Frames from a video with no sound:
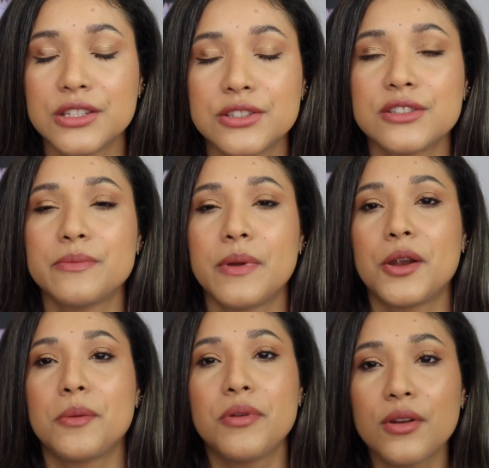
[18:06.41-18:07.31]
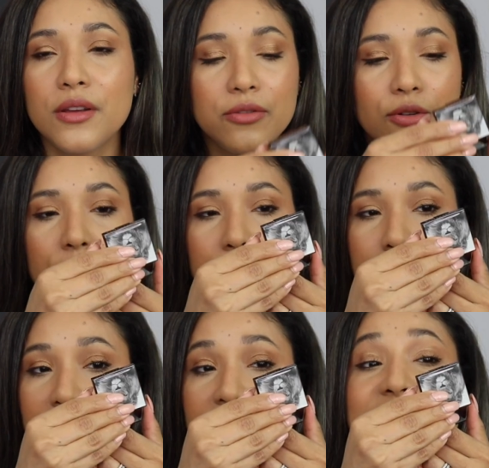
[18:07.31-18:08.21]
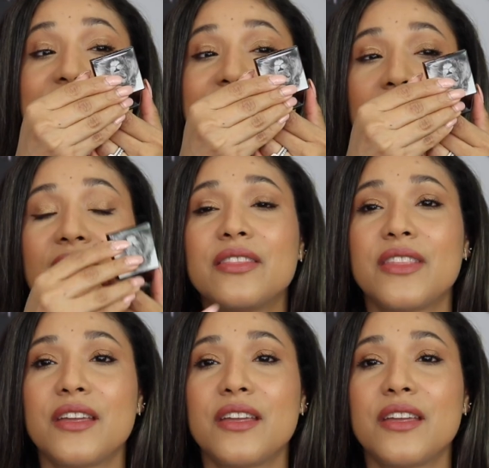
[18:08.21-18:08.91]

just very beautiful, really stunning.